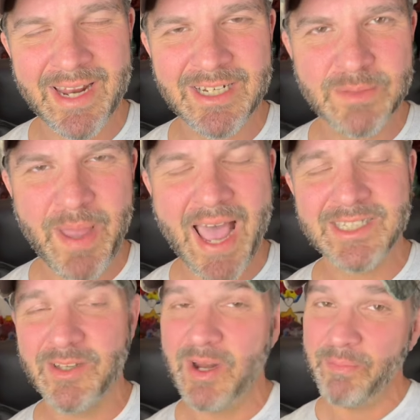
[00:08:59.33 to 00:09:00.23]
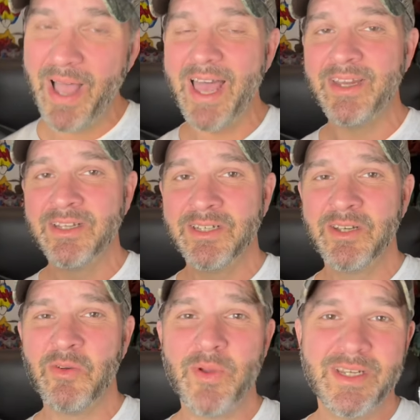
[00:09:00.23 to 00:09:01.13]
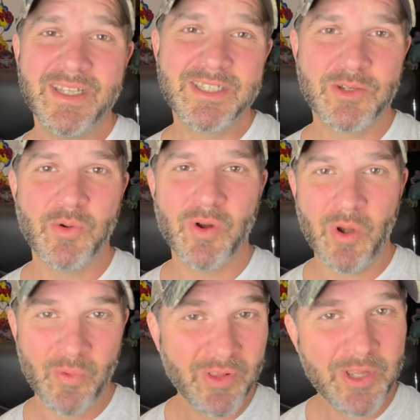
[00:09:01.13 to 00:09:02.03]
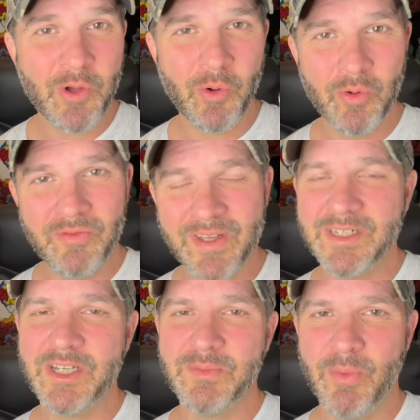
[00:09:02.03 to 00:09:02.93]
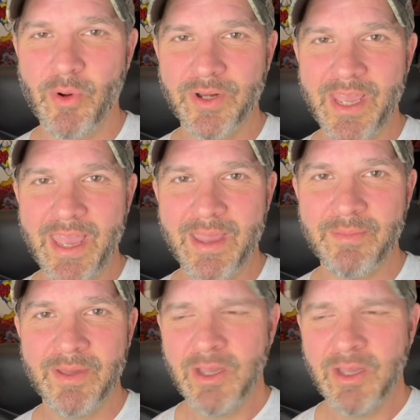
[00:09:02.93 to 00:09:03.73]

I just passed on it. But we did score a really cool vintage board game.